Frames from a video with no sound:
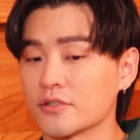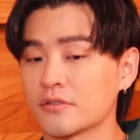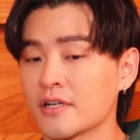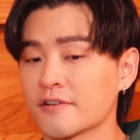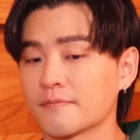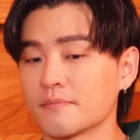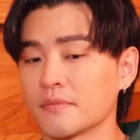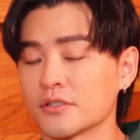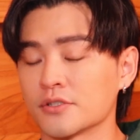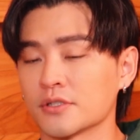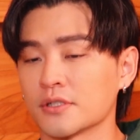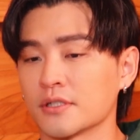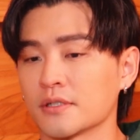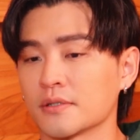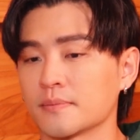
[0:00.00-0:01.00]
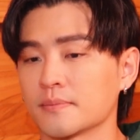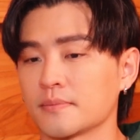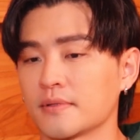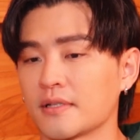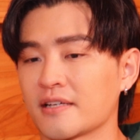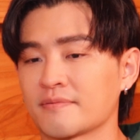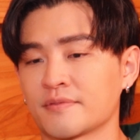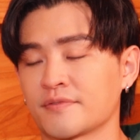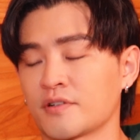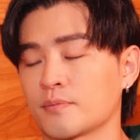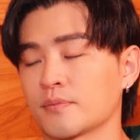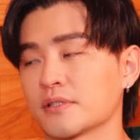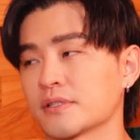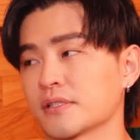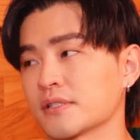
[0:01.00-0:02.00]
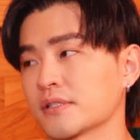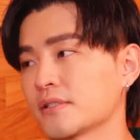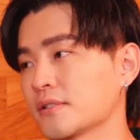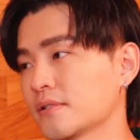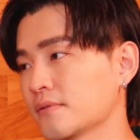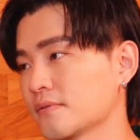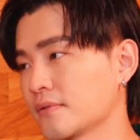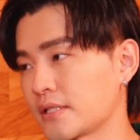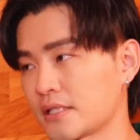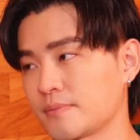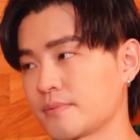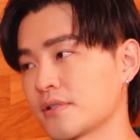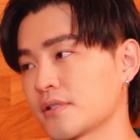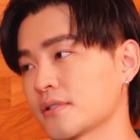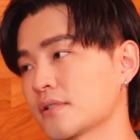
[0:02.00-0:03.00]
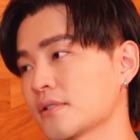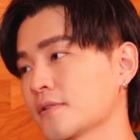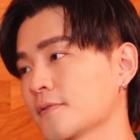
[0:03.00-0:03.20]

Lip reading: I don't have much live performances experience.